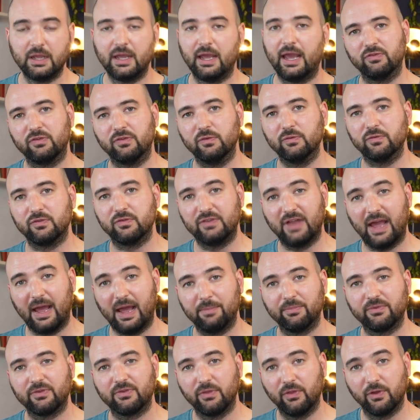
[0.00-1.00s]
and you've
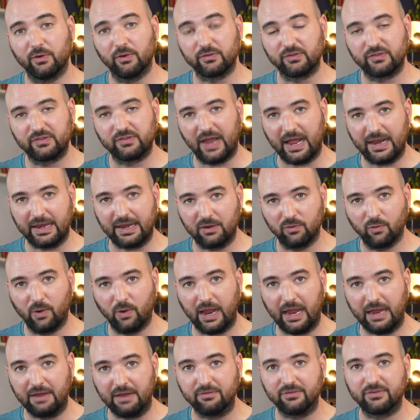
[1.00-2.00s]
damped those standing
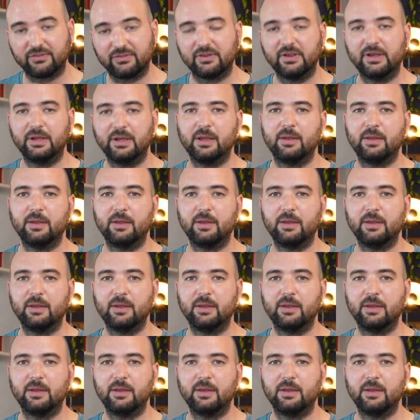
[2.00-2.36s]
waves,